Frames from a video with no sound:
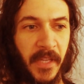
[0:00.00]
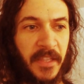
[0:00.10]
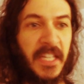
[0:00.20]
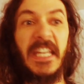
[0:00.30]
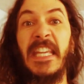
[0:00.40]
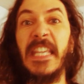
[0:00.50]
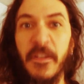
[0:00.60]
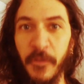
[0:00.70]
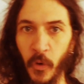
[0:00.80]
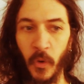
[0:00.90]
the
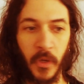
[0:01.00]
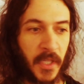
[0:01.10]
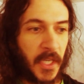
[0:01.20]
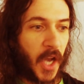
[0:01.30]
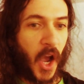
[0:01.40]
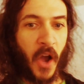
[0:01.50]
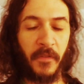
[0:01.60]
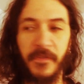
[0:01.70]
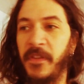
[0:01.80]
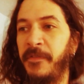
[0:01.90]
evil of the